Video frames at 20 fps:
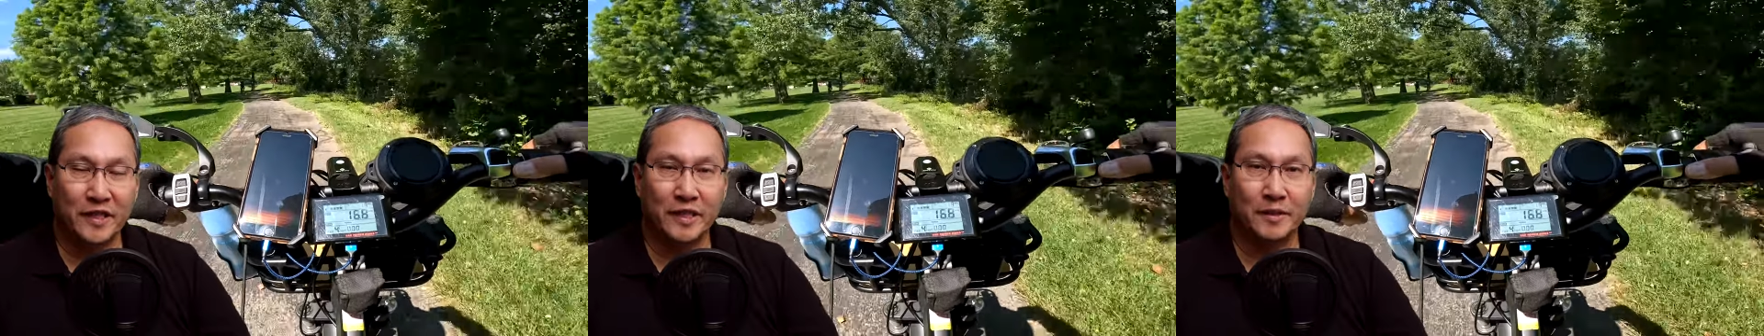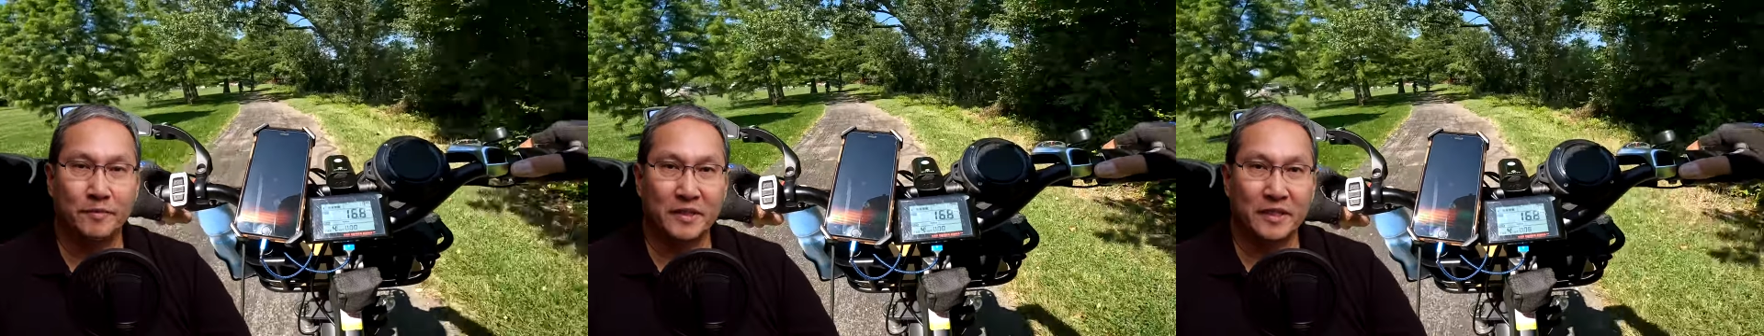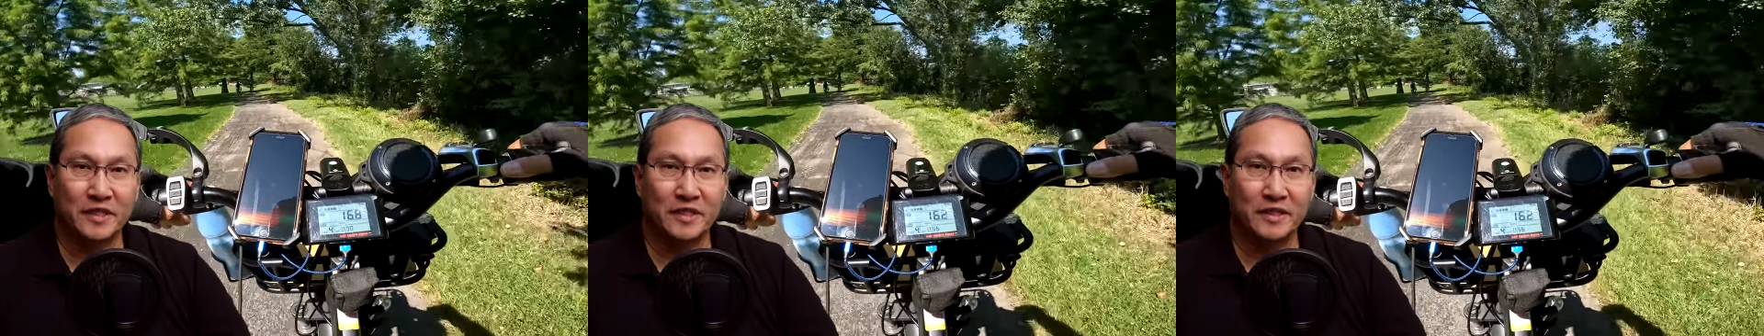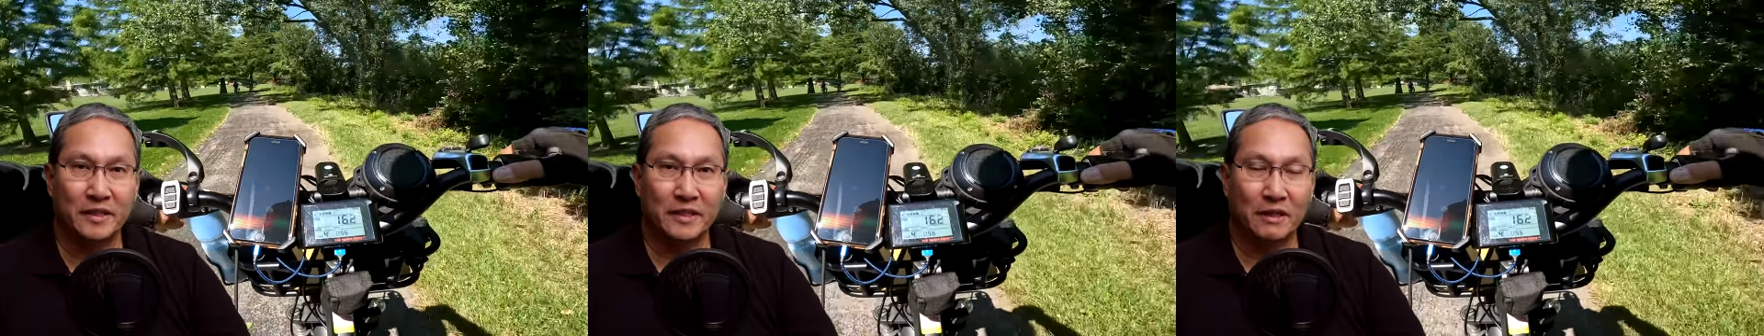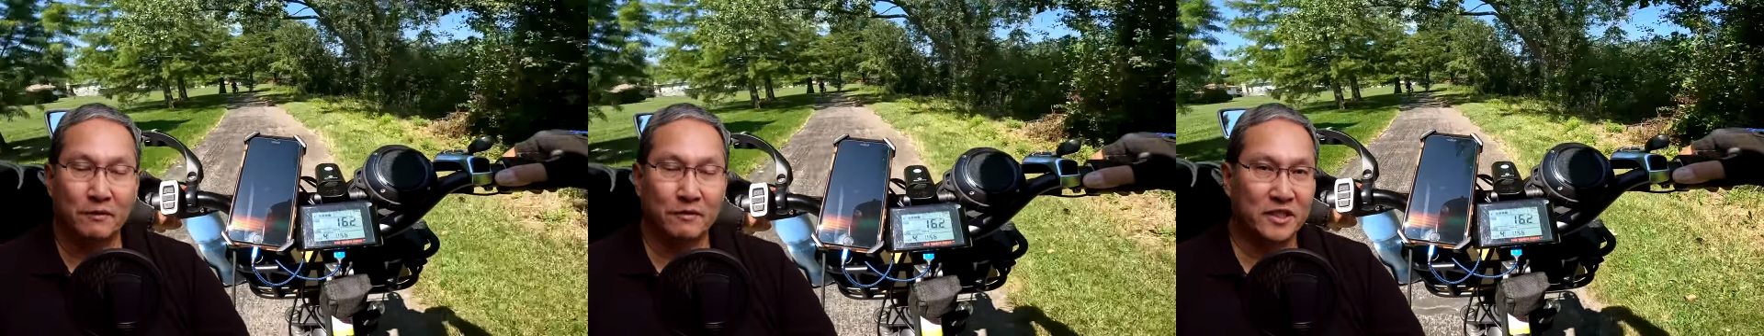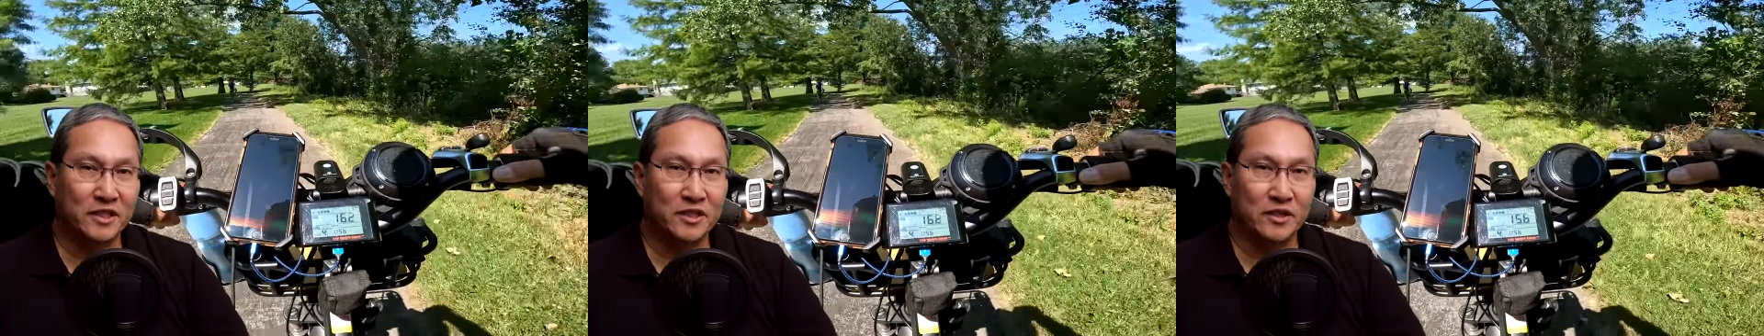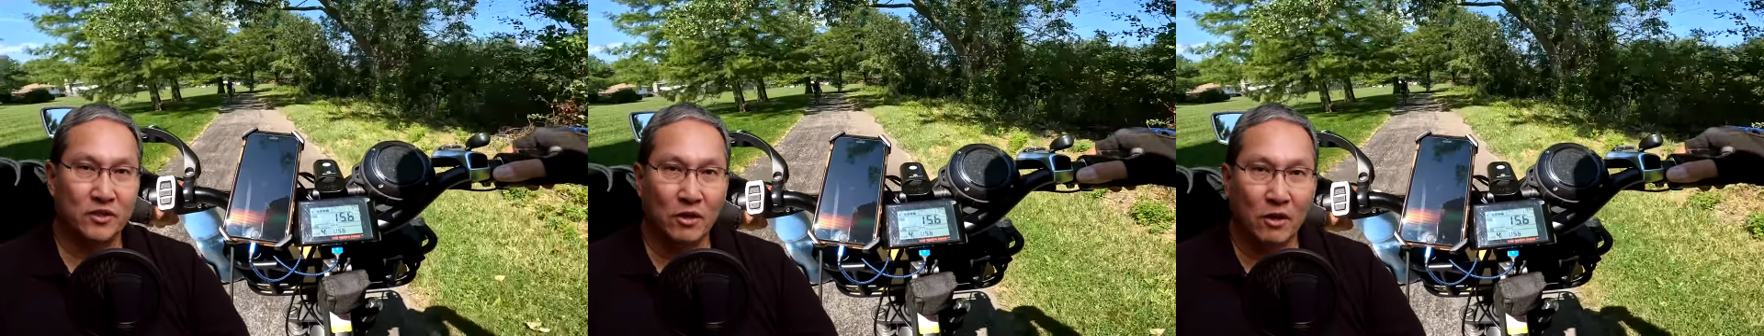on me and I was
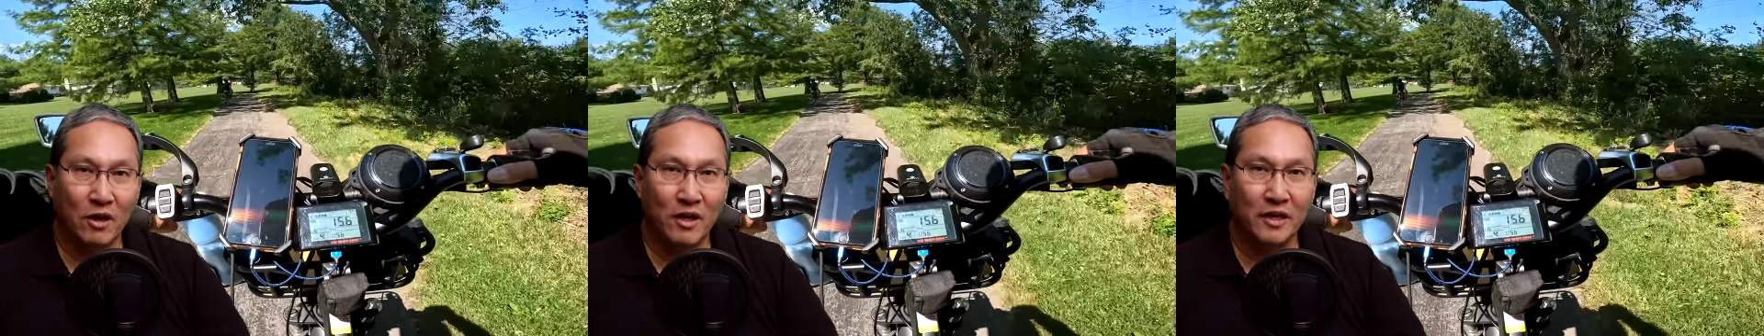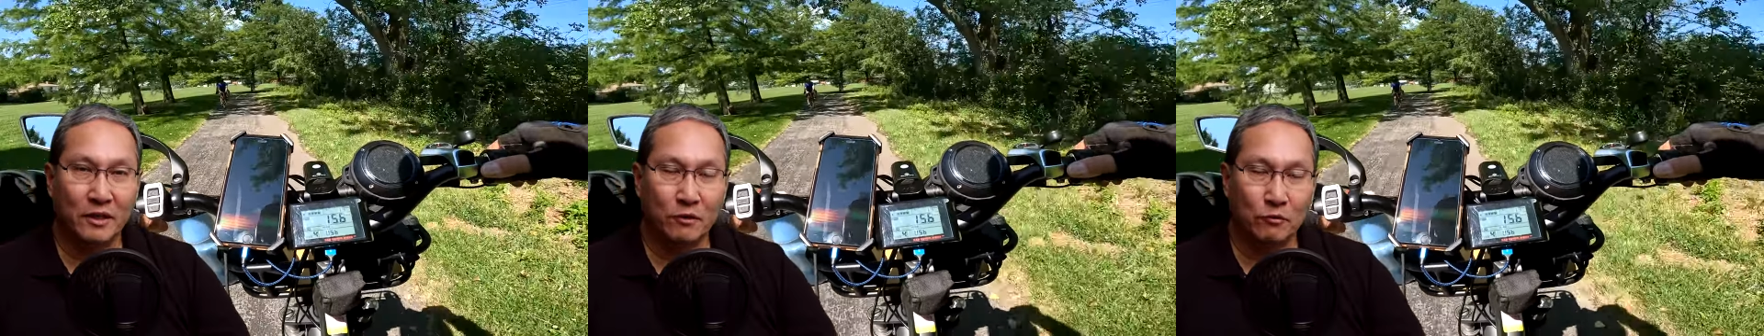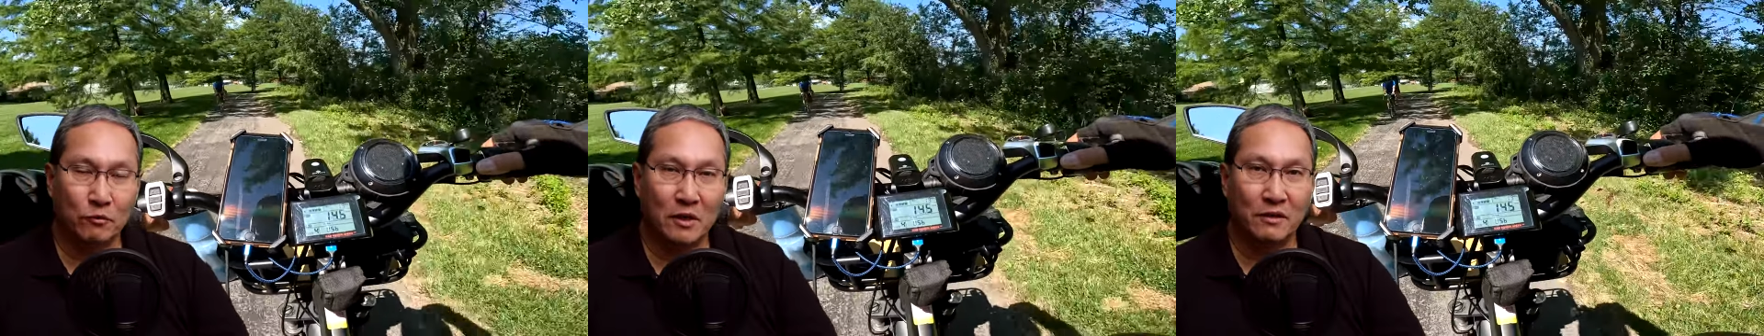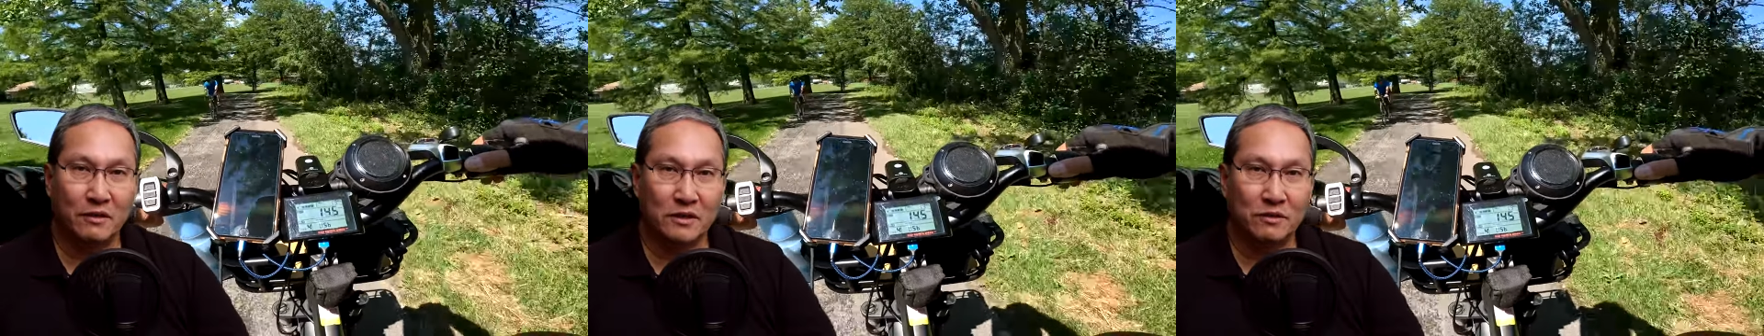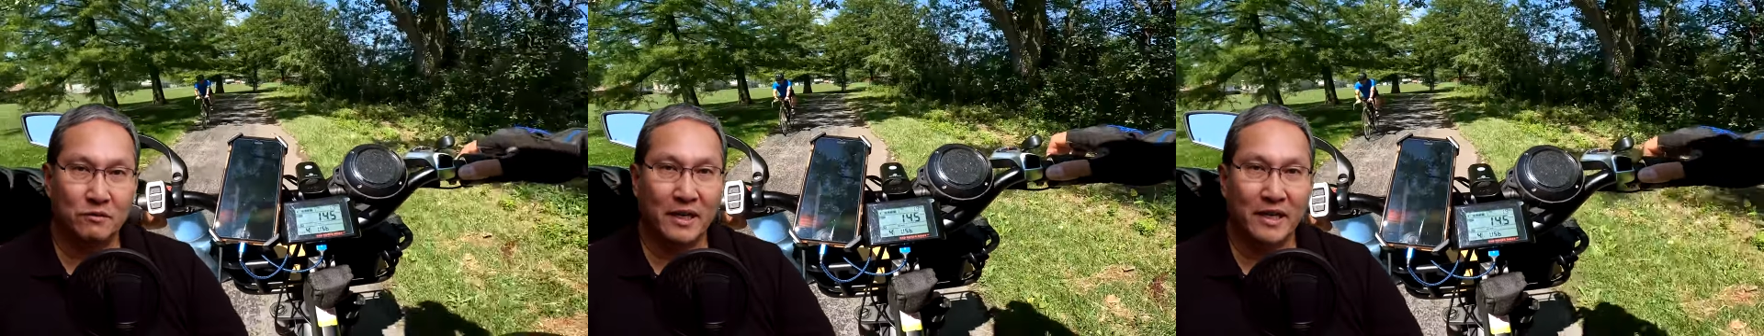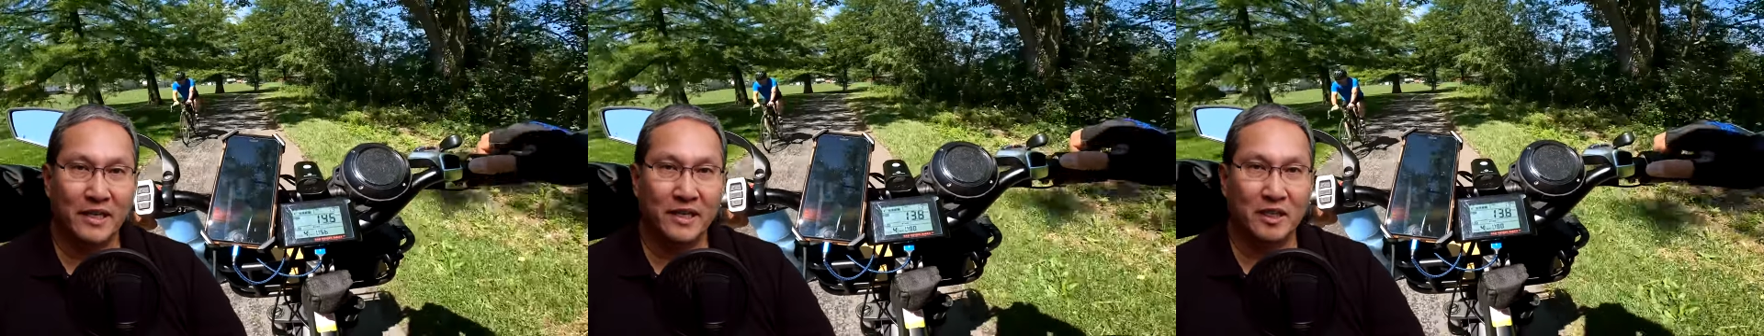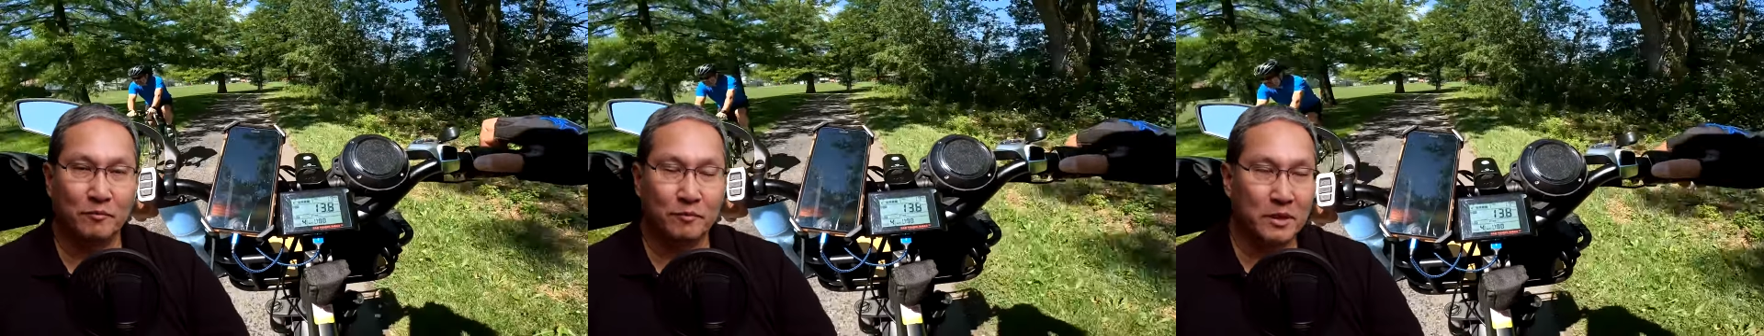just talking while I was
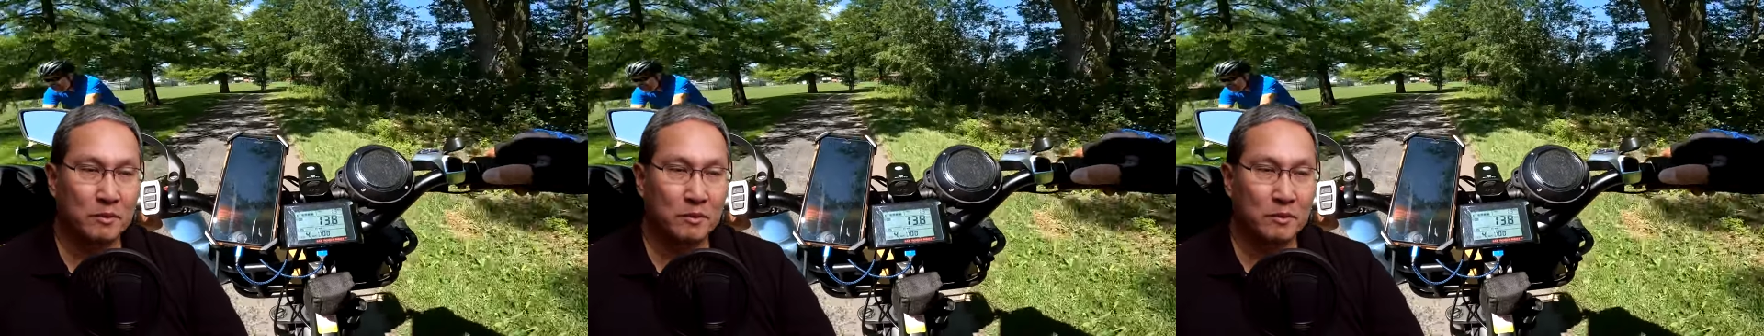riding,